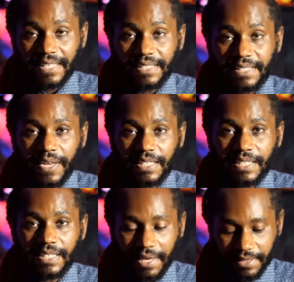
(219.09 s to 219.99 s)
I want to
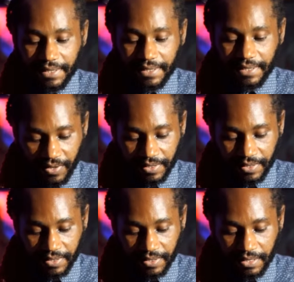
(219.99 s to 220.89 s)
kick off
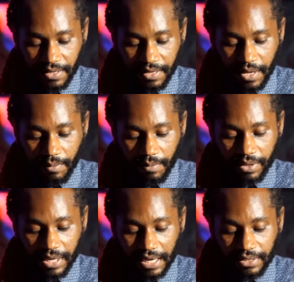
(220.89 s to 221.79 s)
this
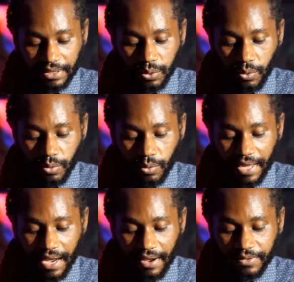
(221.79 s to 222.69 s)
evening, our
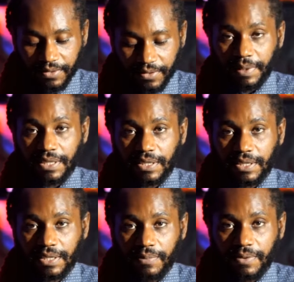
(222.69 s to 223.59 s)
program
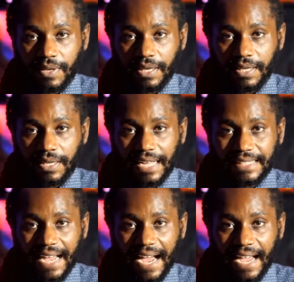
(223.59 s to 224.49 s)
today, with a
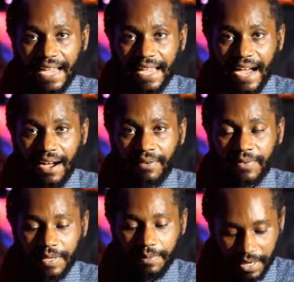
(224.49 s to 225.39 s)
poem.
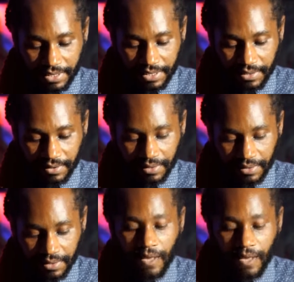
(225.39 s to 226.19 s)
We're going to look at...